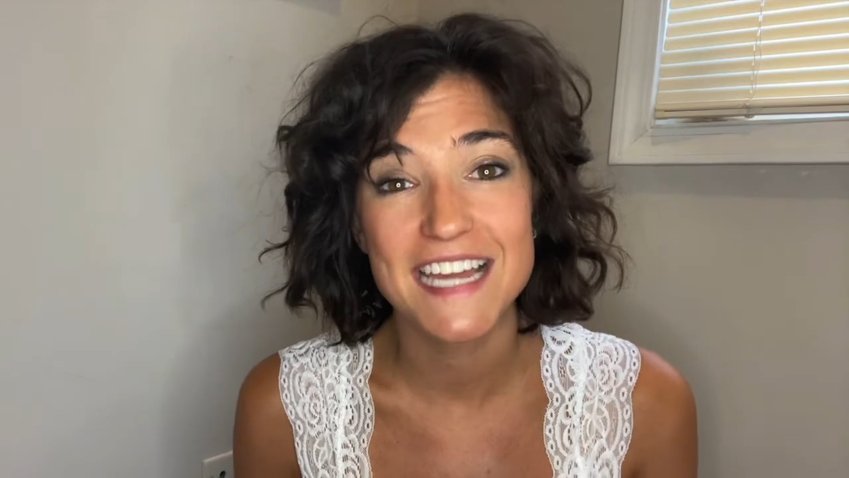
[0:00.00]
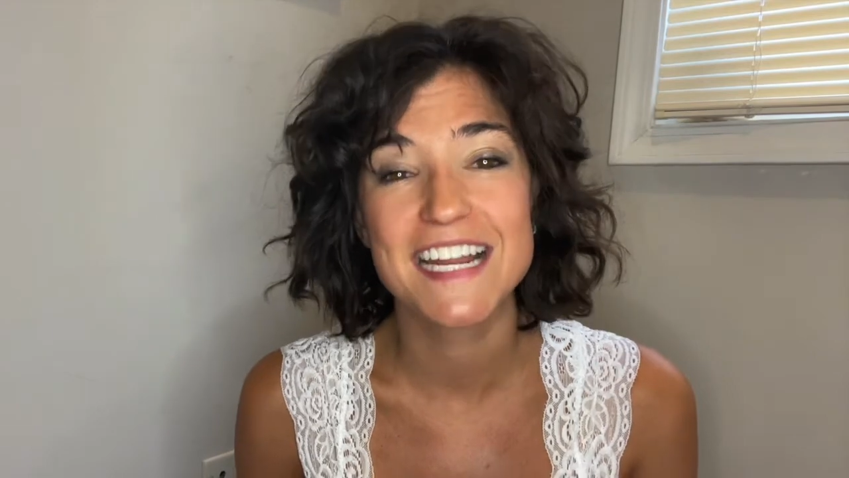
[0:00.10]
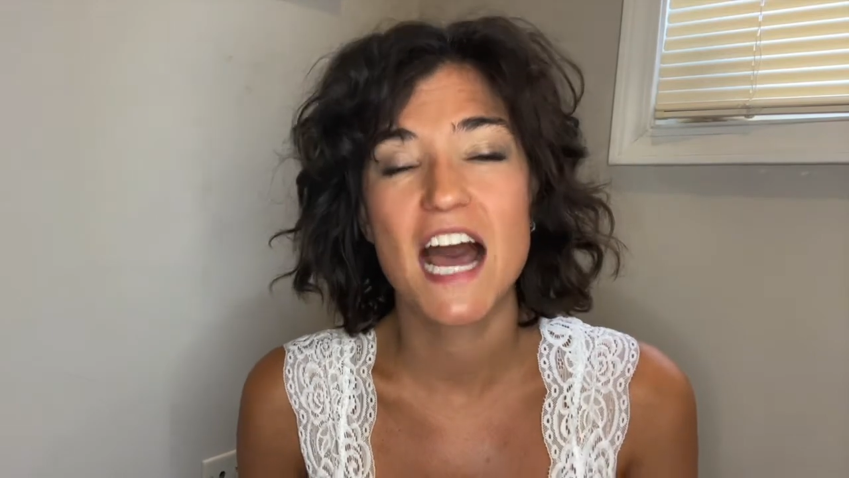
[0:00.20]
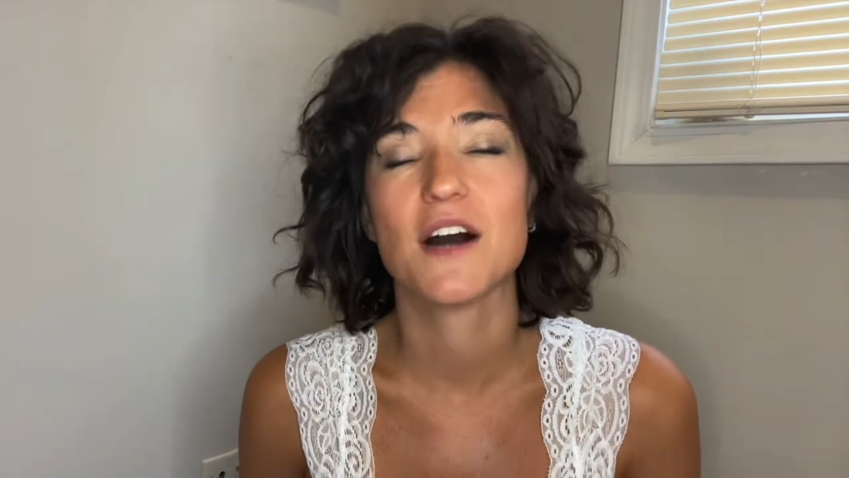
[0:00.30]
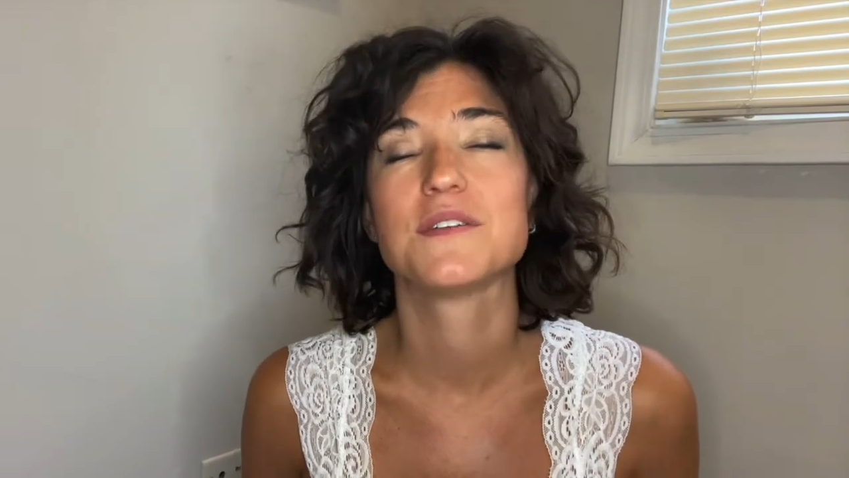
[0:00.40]
and
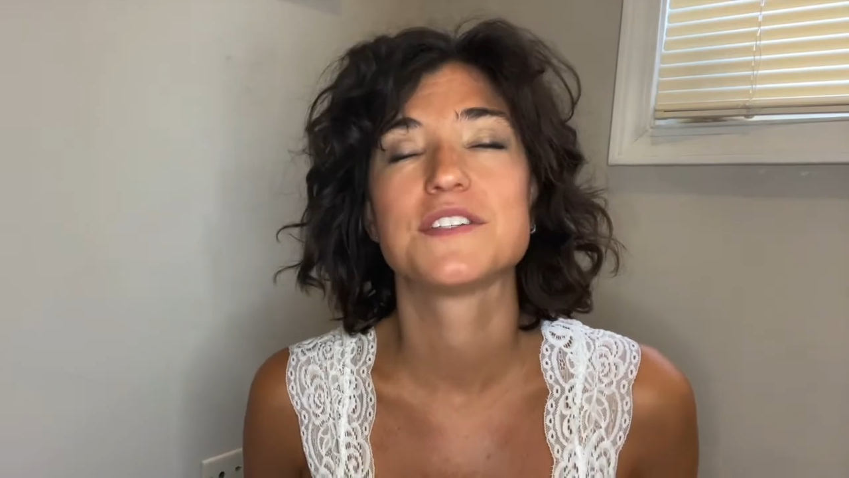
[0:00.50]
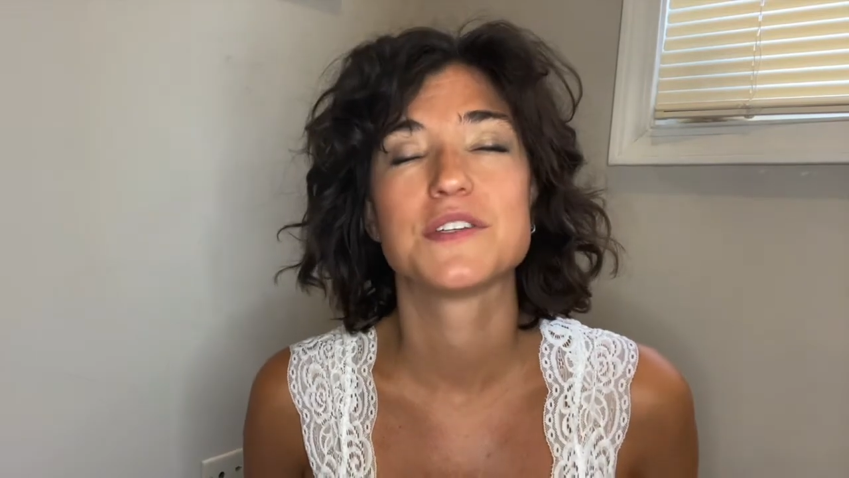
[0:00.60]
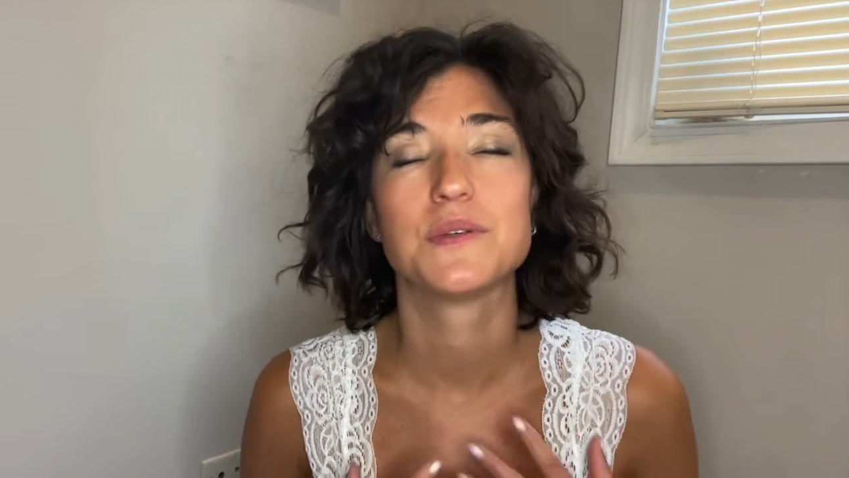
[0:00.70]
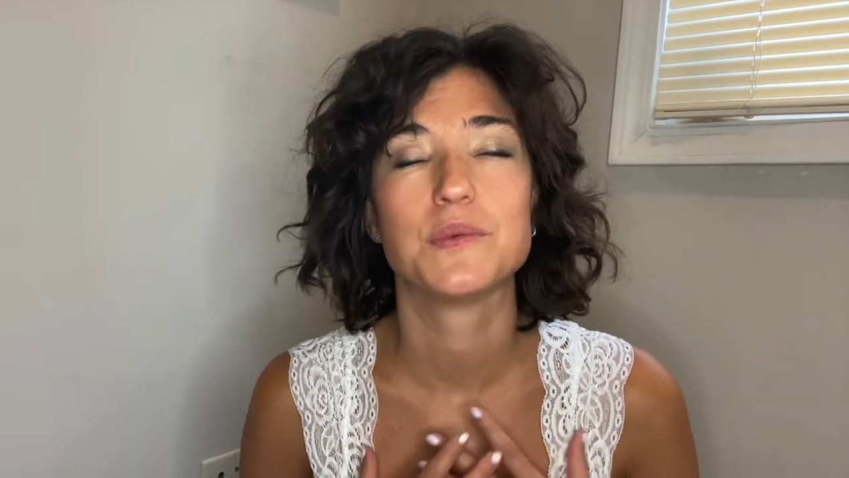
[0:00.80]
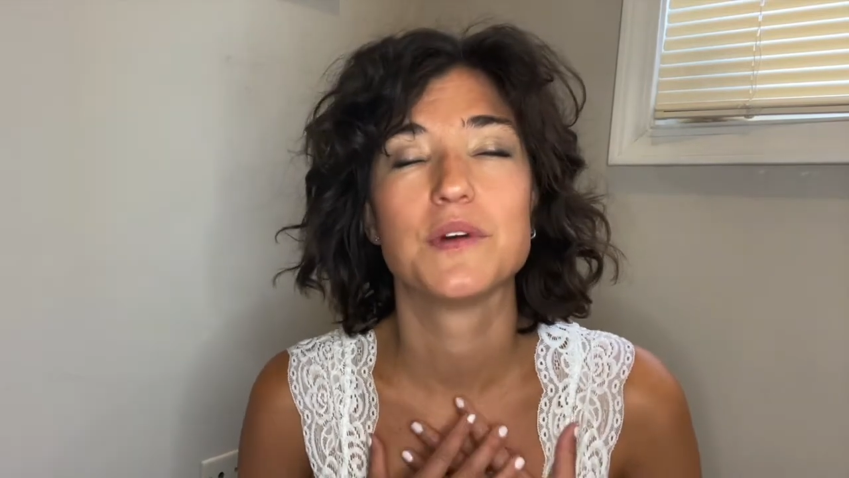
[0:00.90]
how
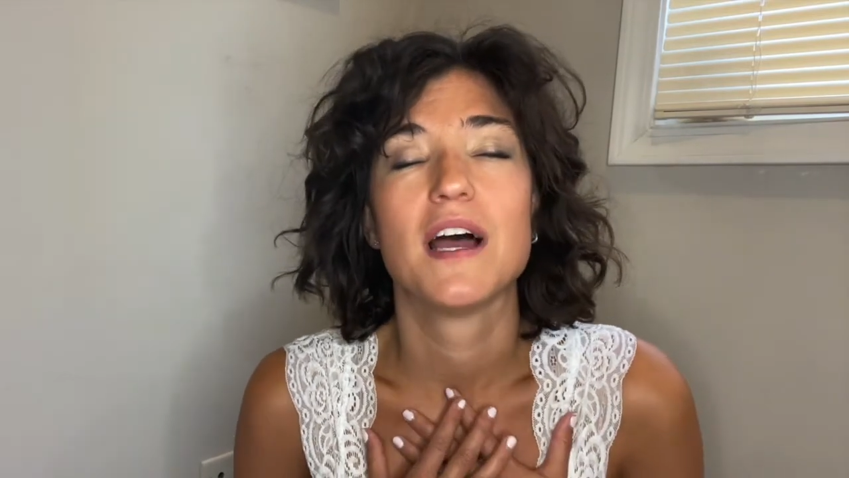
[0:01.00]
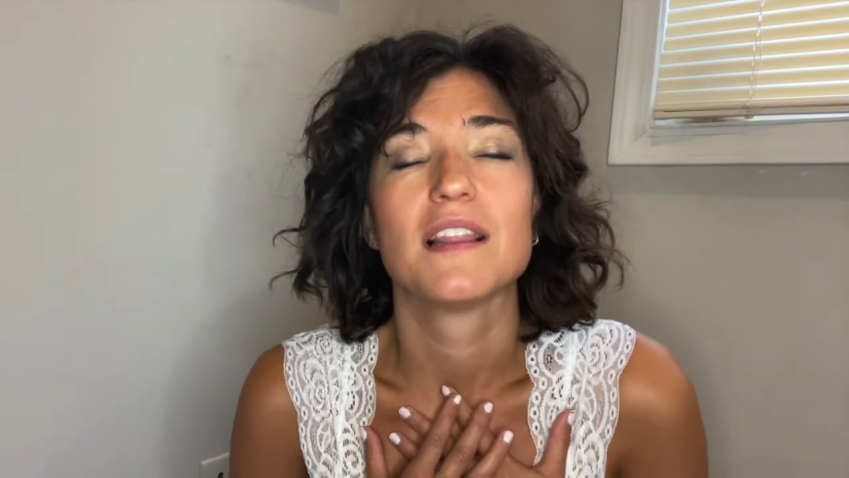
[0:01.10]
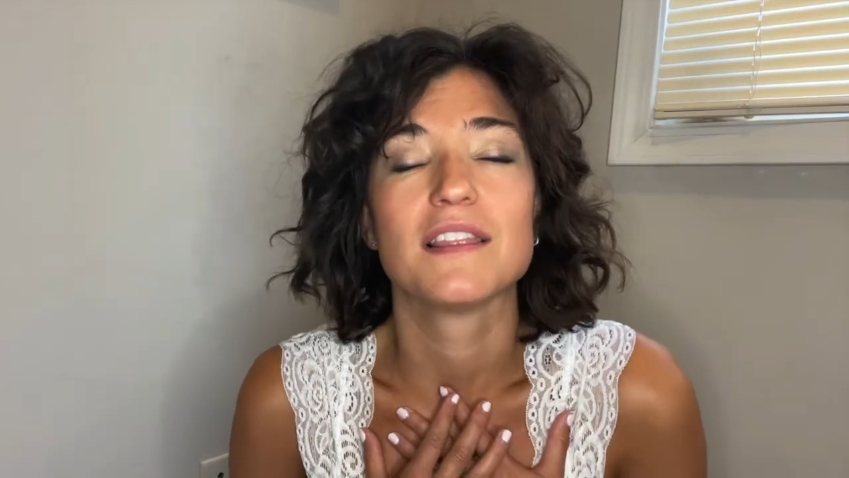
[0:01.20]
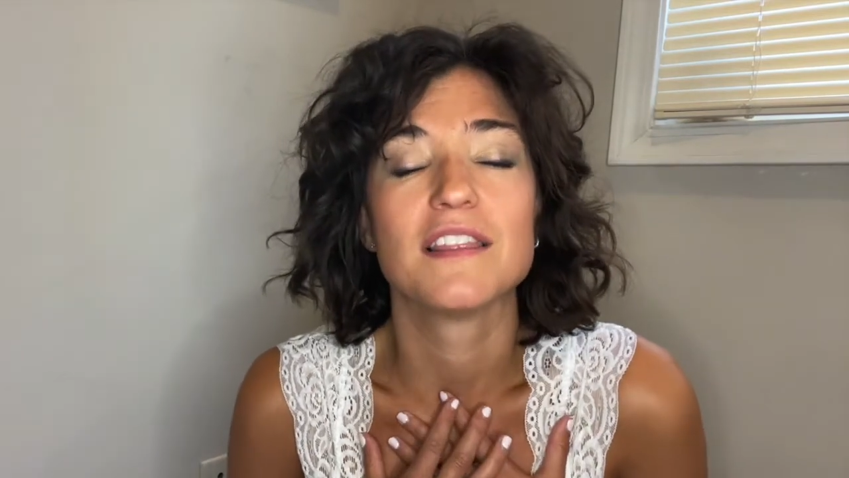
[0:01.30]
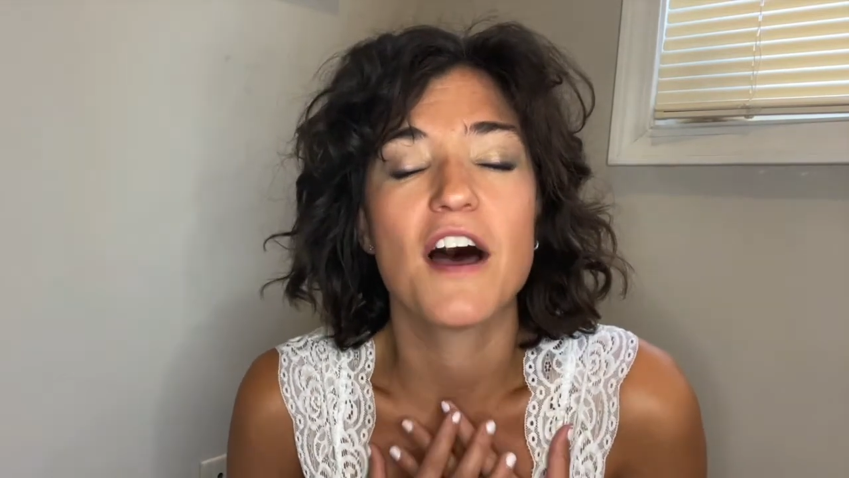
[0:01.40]
to
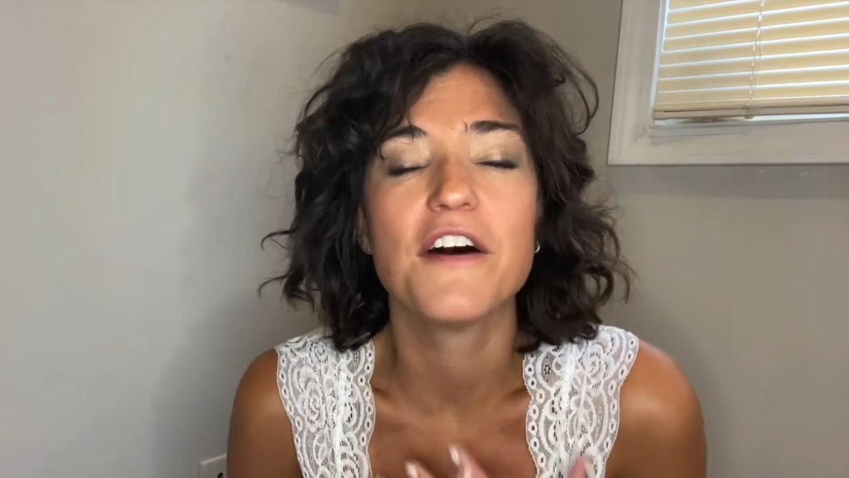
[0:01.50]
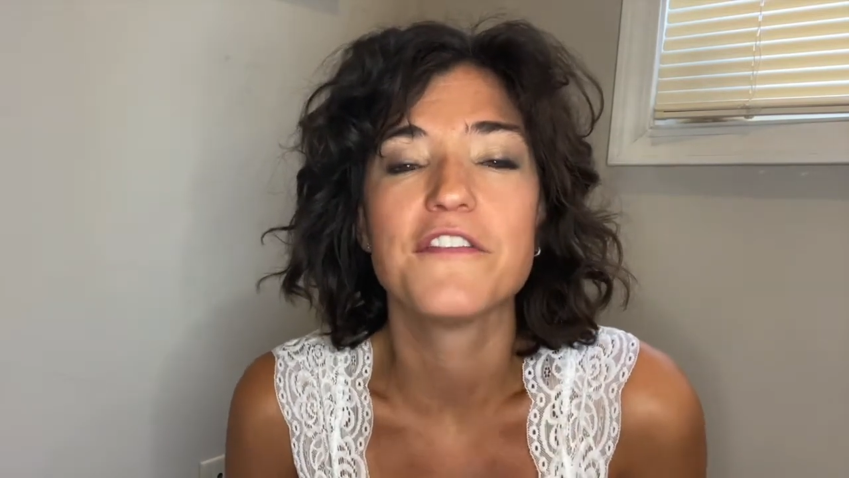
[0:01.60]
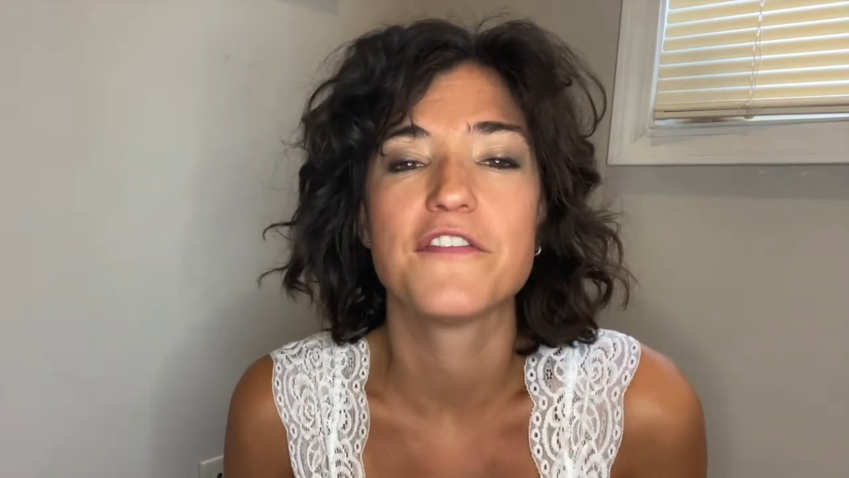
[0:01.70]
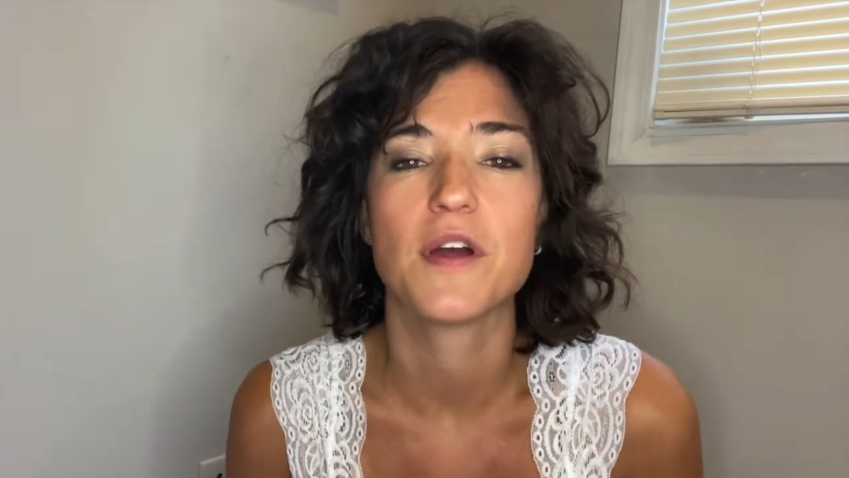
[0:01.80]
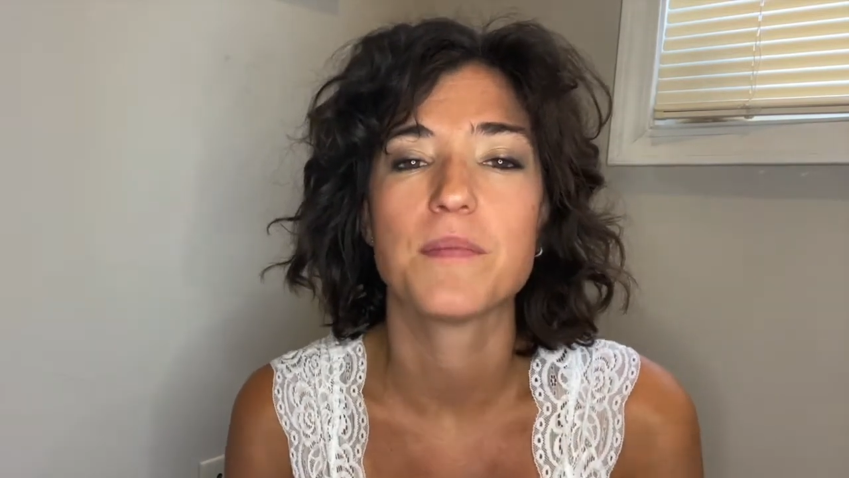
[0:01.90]

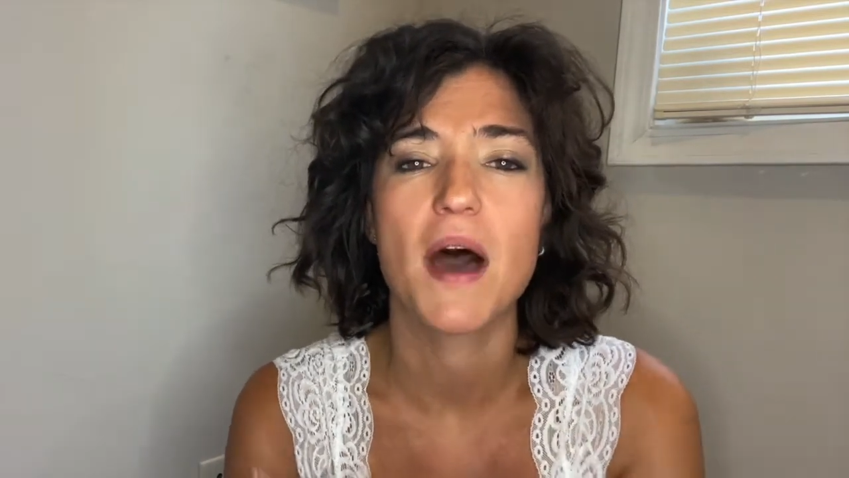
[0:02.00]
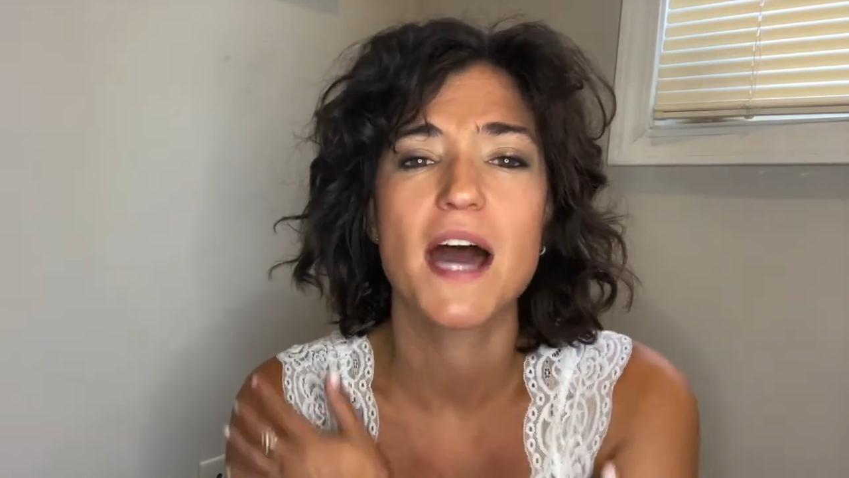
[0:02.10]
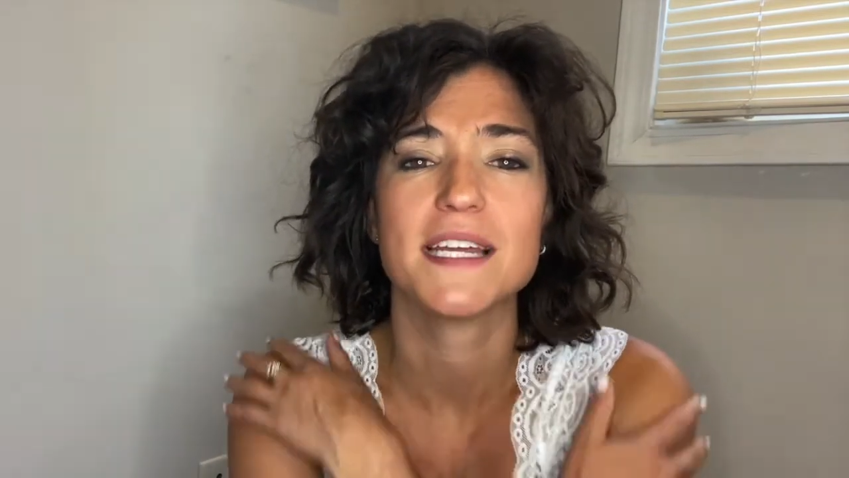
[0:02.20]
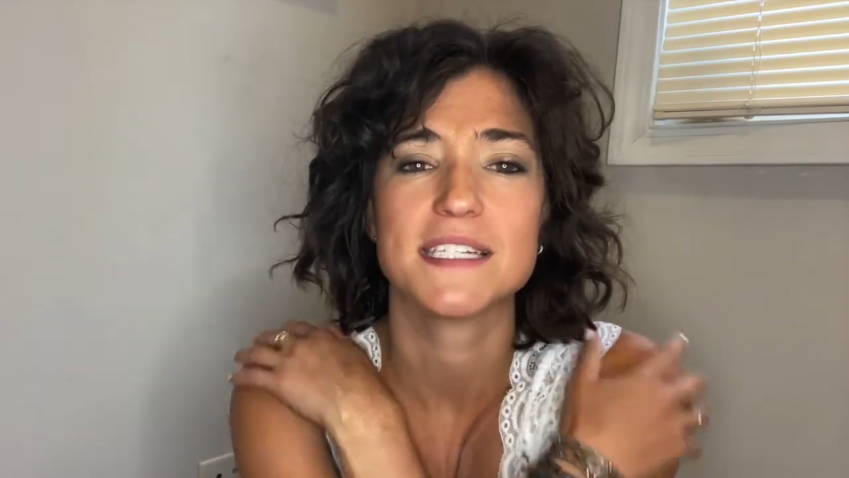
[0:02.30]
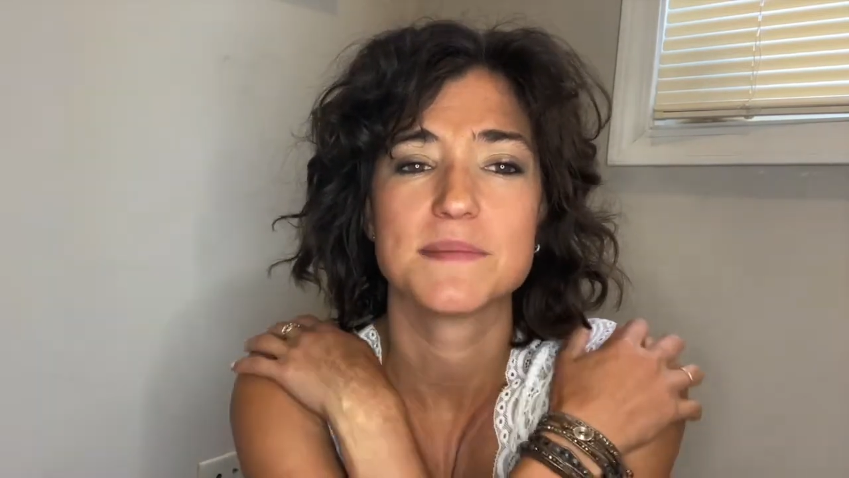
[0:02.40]
love their bodies,